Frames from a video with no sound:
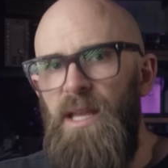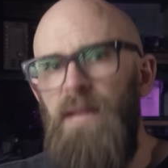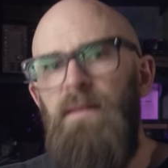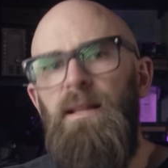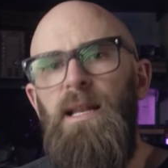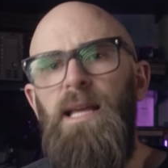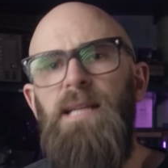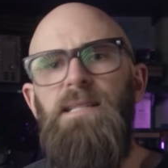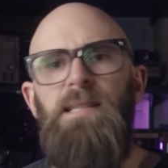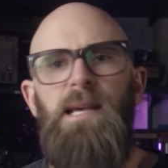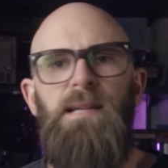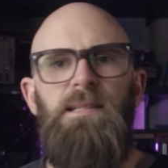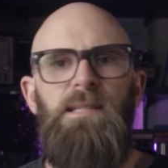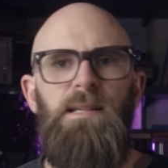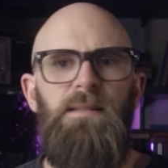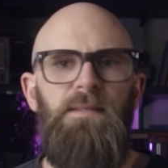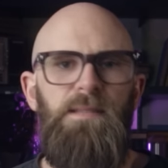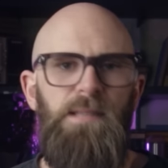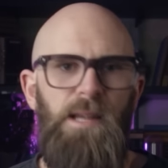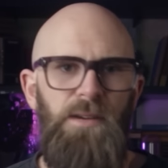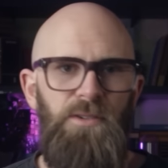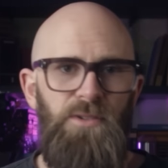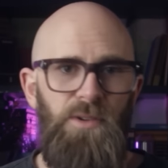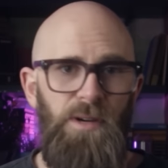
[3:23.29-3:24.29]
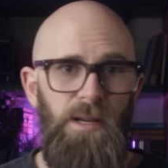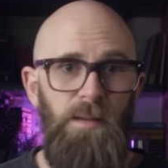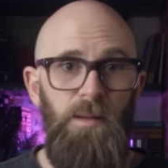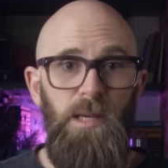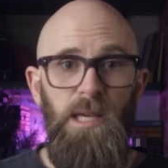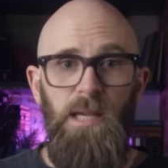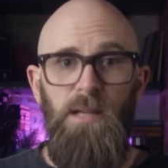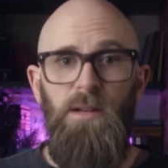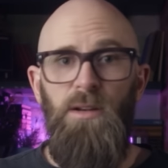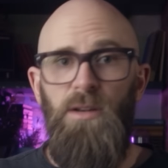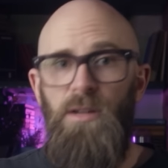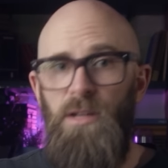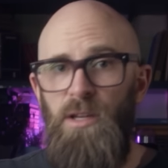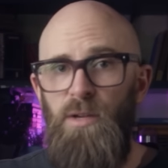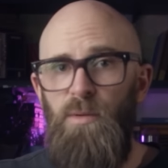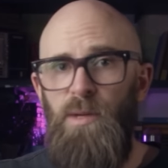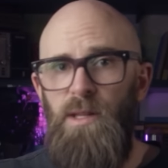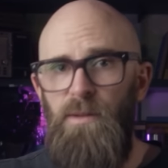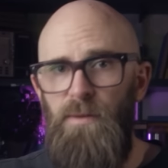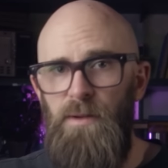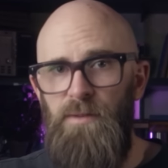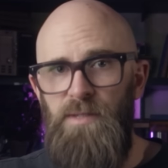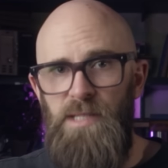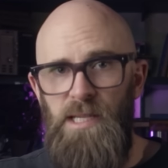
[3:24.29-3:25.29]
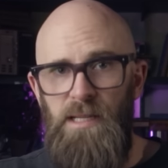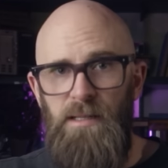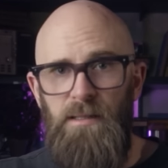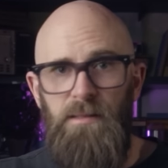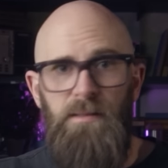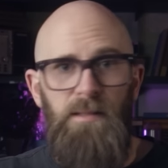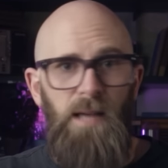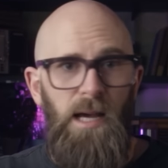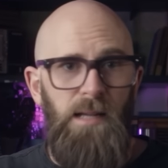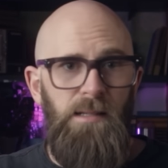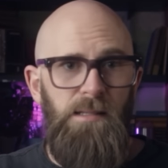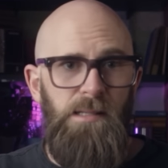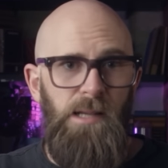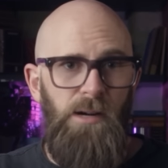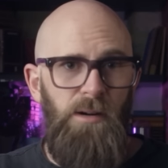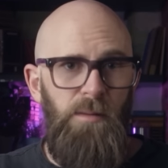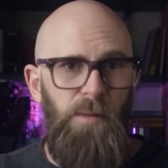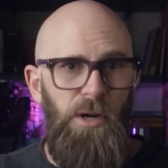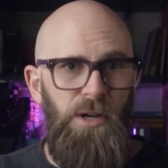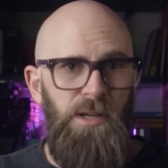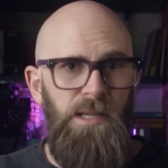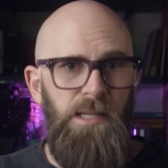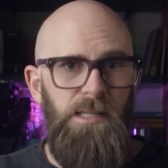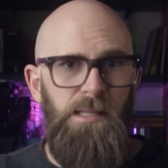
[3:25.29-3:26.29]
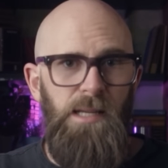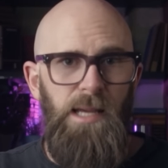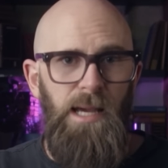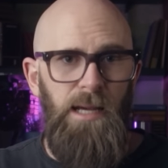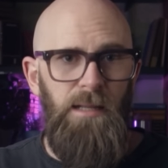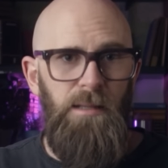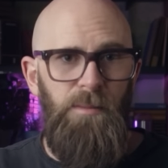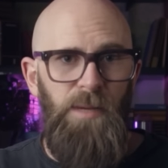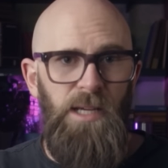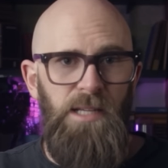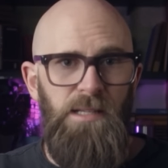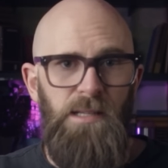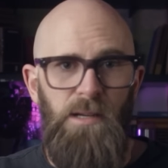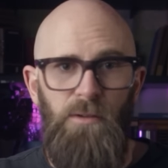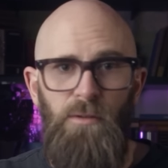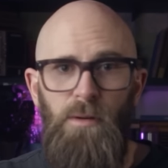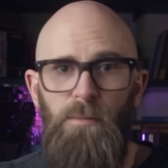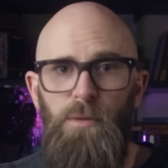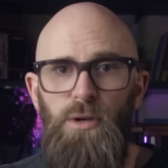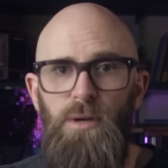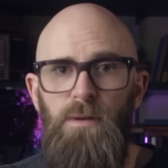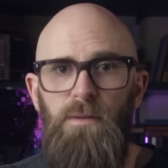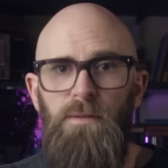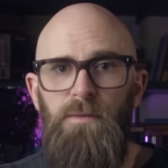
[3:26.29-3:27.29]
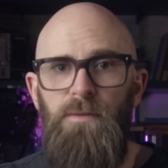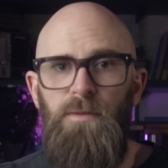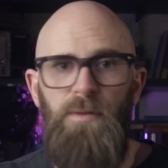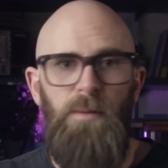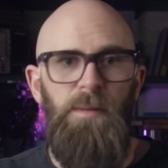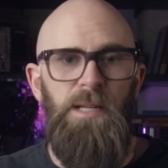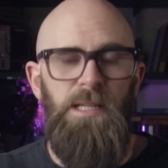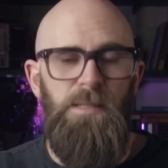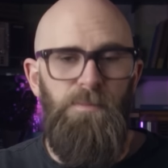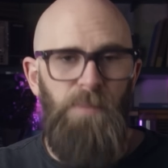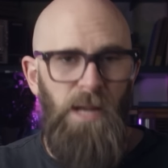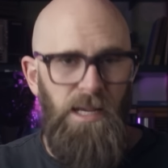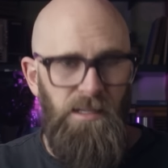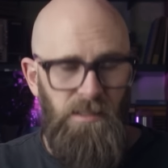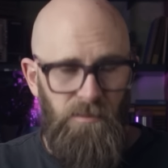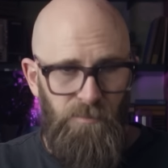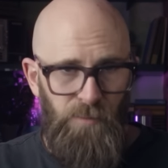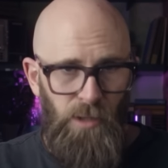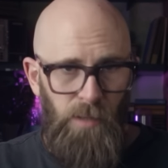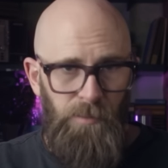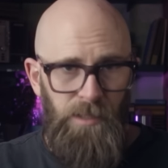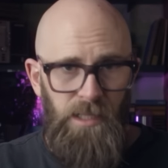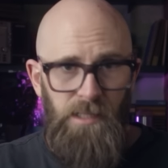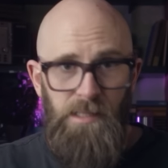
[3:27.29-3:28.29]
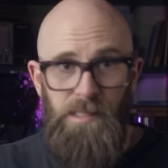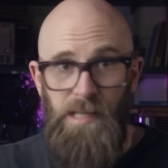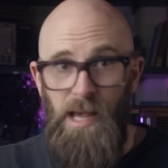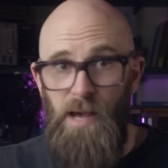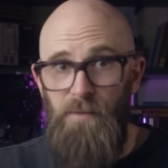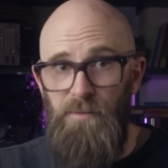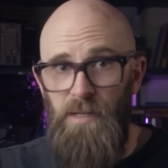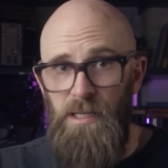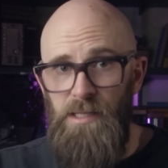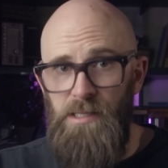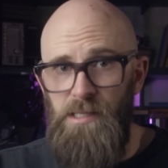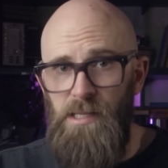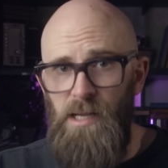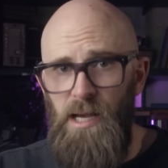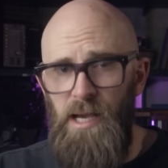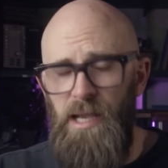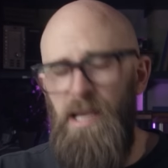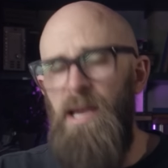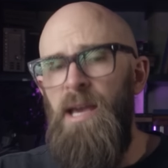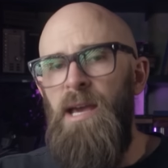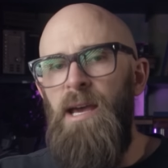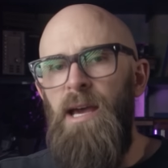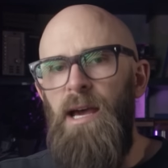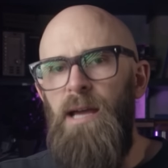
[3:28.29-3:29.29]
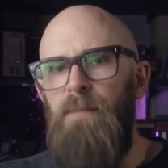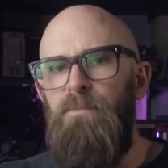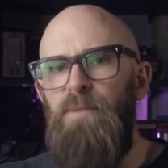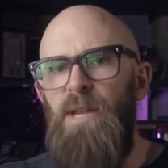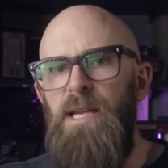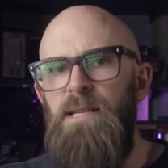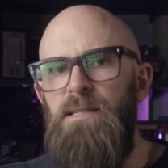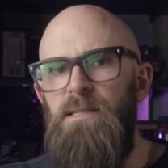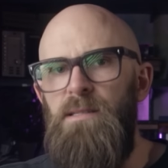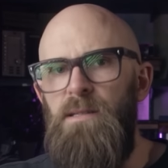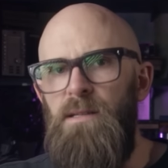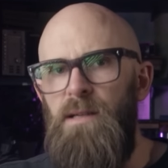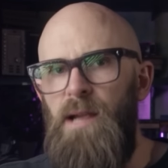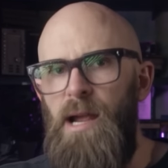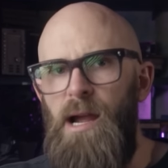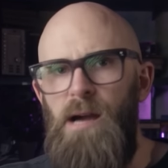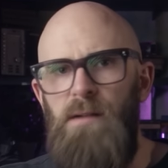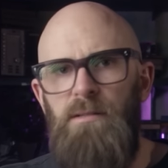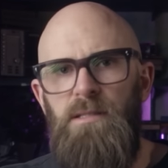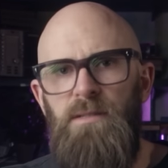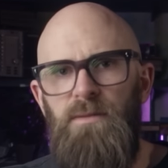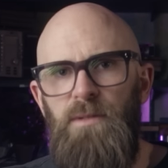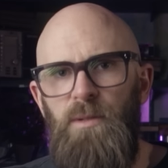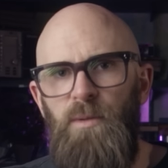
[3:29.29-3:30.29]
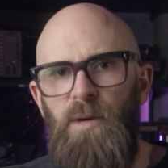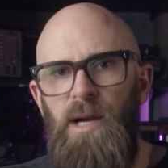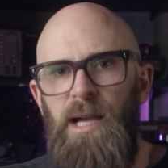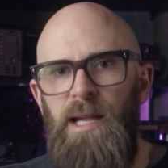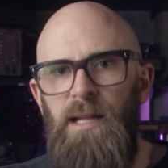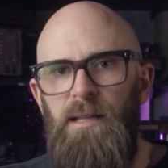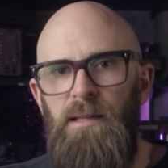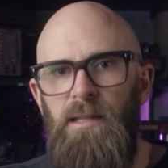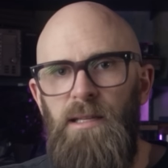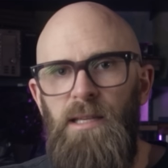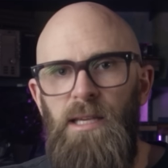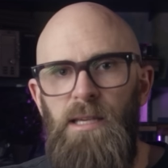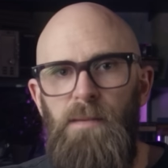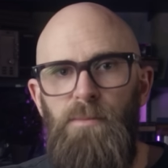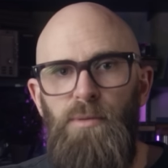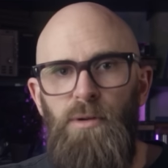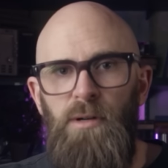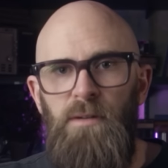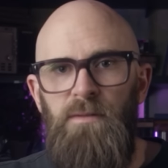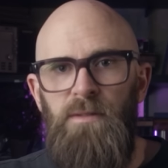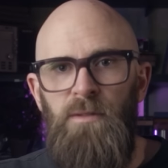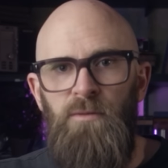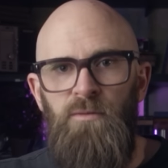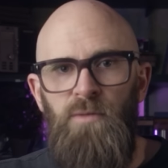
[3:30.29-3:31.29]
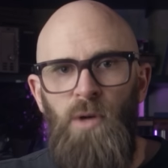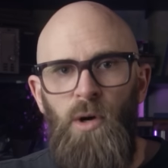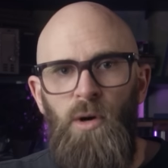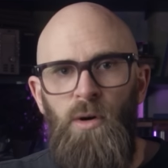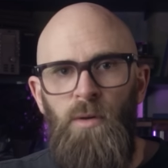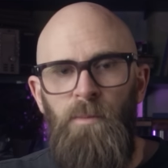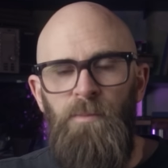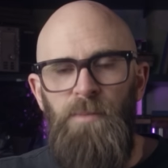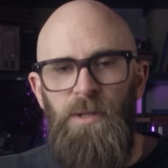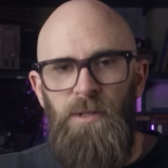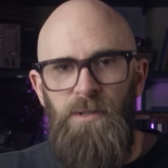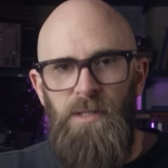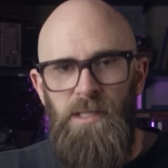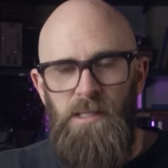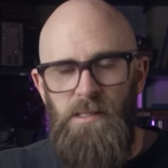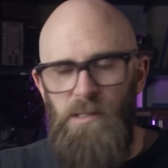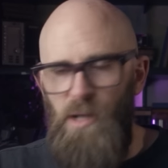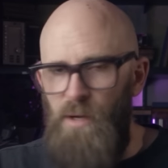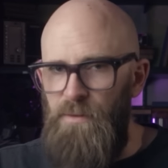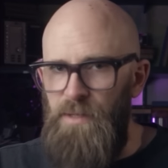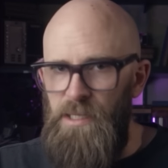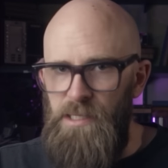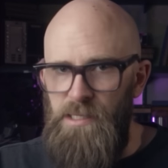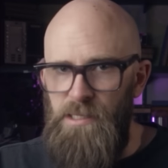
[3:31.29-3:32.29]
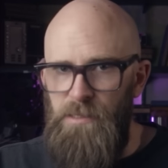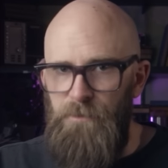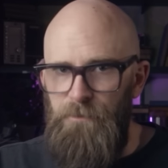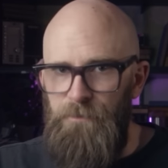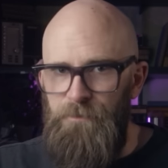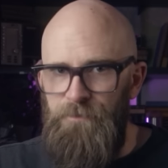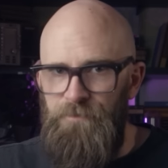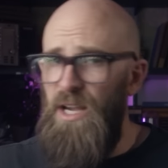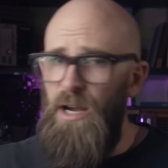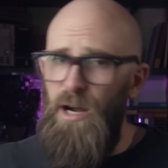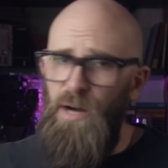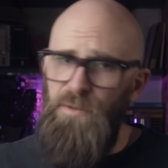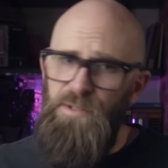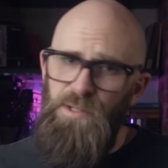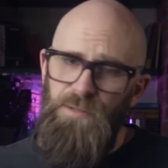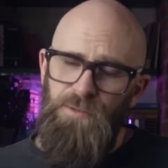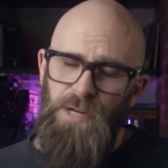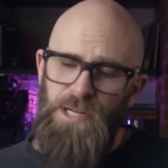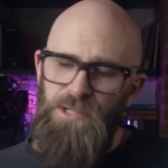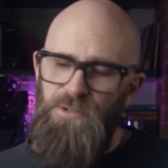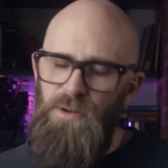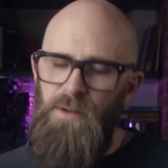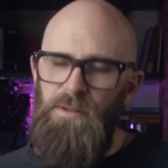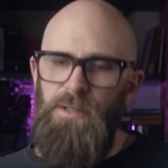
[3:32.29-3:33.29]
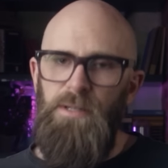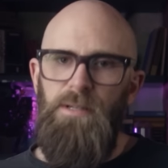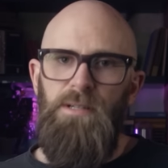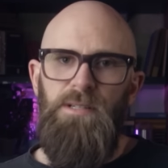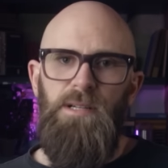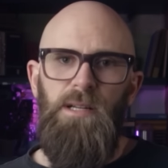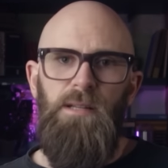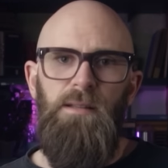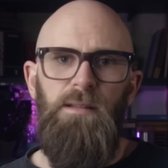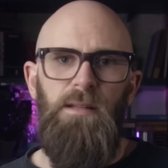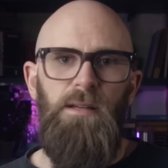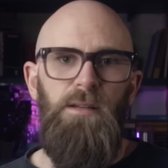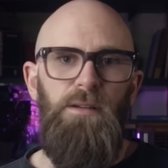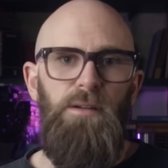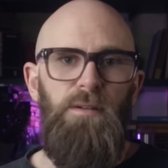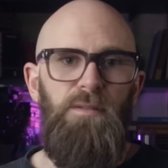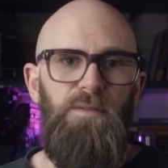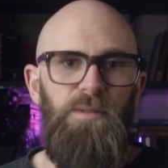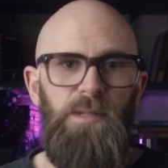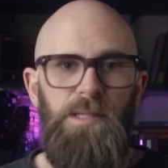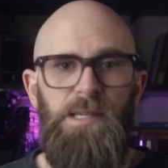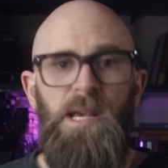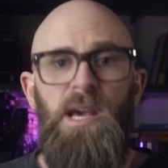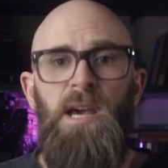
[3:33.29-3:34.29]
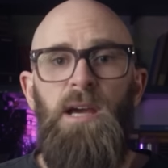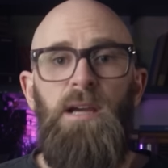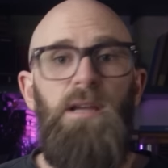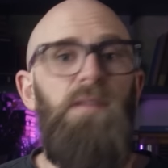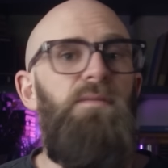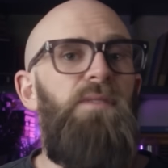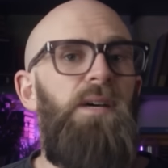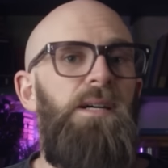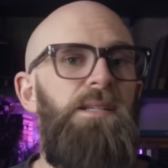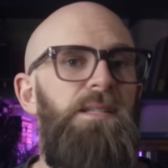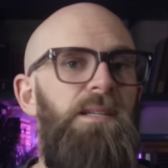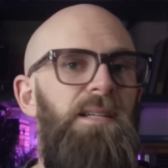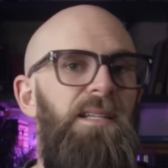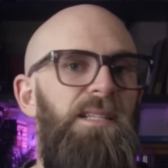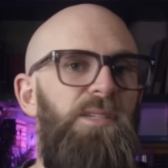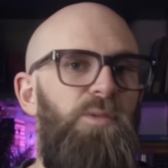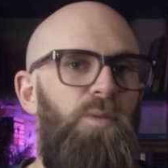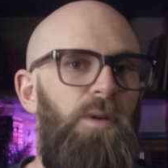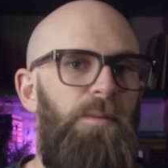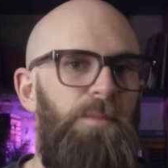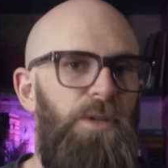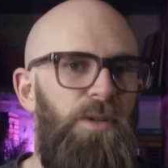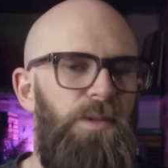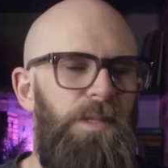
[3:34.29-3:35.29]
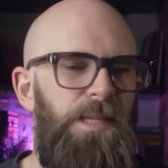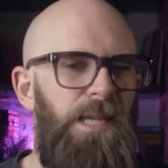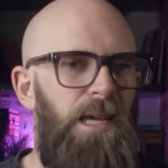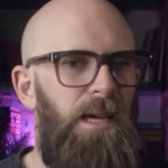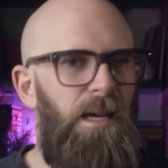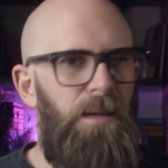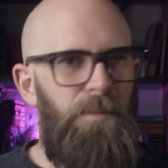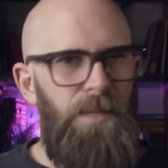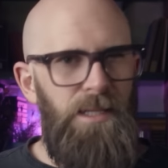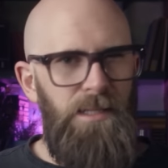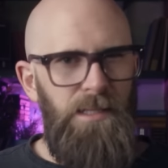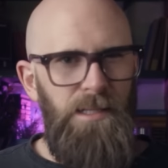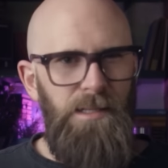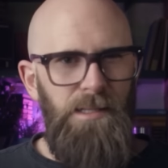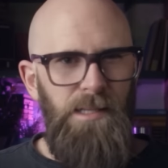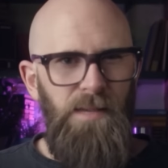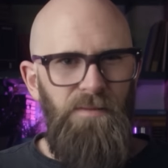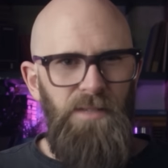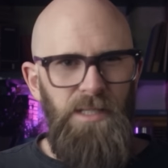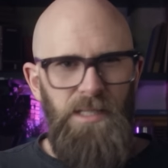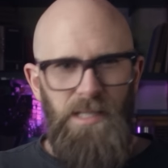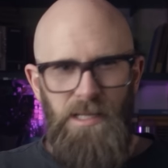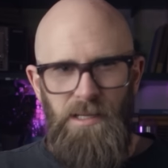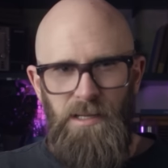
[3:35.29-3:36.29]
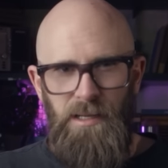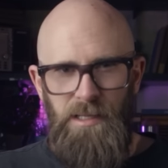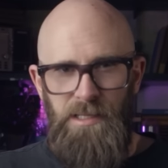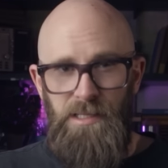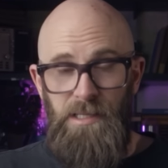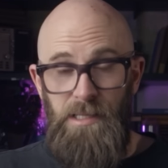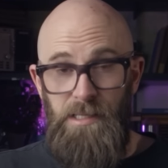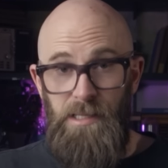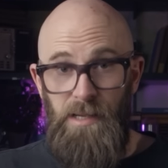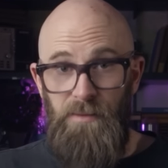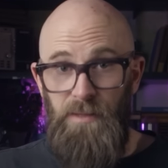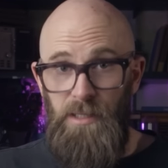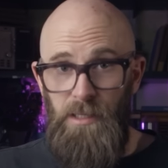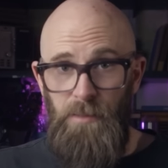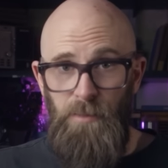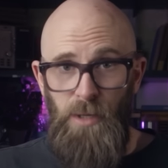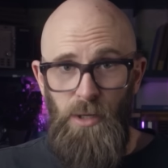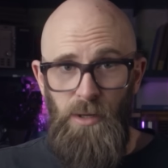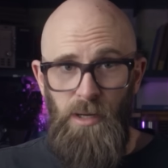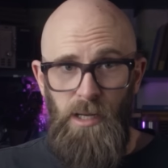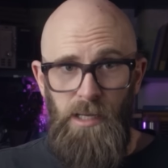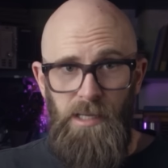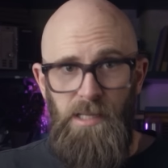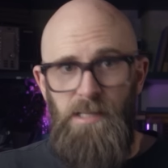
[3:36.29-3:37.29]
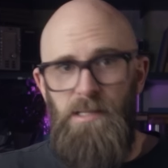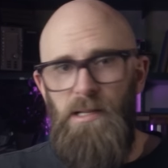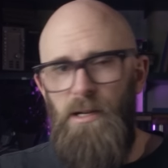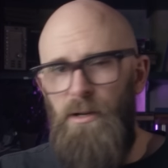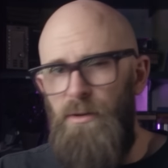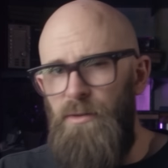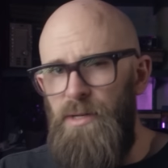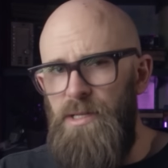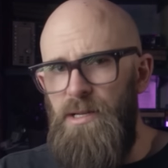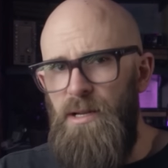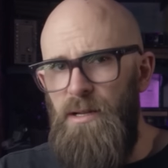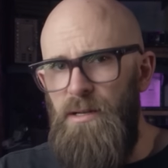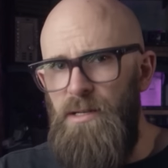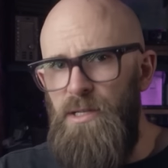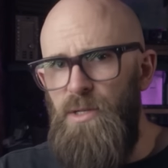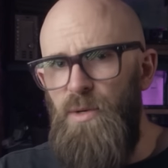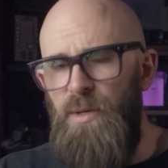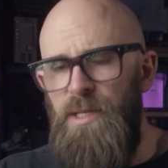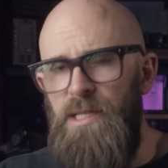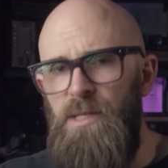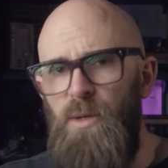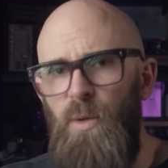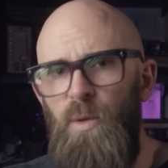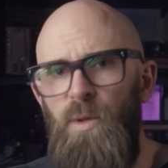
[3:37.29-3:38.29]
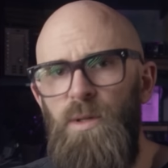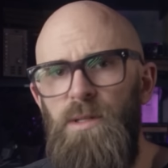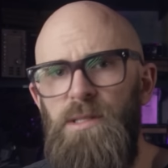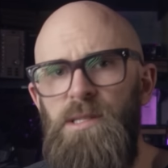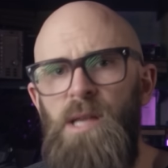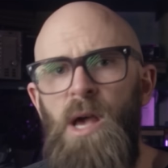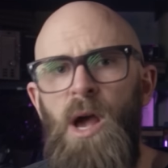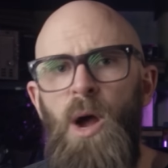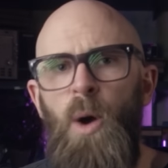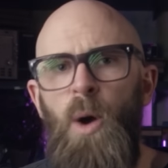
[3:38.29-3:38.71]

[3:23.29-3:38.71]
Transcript: In the late eighteenth century, King Louis the Fifteenth unceremoniously had the painting removed from its place of prominence at Versailles and placed out of the way in the keeper of the royal building's office. After the French Revolution, the Louvre was converted into a museum, and in seventeen ninety-seven the Mona Lisa returned to its halls,